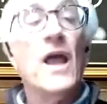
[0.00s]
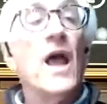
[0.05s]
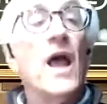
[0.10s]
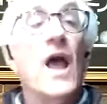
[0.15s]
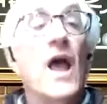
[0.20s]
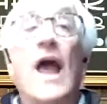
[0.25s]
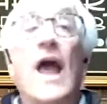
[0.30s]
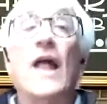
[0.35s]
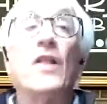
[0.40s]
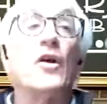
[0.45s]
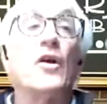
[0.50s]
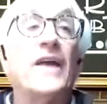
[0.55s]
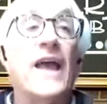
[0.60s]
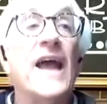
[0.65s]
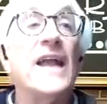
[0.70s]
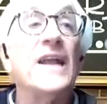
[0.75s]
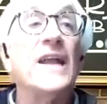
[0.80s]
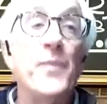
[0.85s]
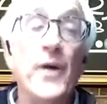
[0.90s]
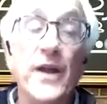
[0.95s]
Look,
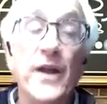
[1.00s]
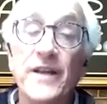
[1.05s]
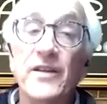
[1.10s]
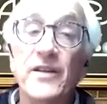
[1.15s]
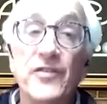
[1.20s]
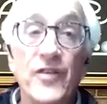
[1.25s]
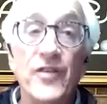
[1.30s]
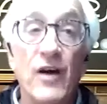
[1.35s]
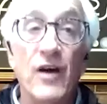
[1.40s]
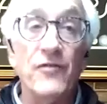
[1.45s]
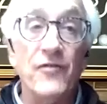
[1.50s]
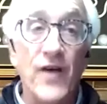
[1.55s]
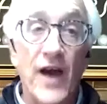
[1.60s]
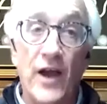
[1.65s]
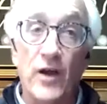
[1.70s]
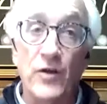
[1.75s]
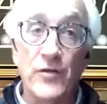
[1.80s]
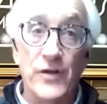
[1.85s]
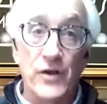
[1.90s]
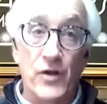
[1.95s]
anybody can sell
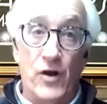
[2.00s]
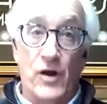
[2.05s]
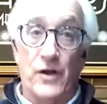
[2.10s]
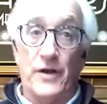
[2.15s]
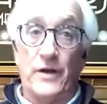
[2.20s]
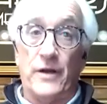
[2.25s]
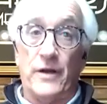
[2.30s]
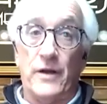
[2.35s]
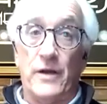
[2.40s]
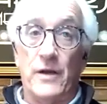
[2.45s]
fire in the Arctic,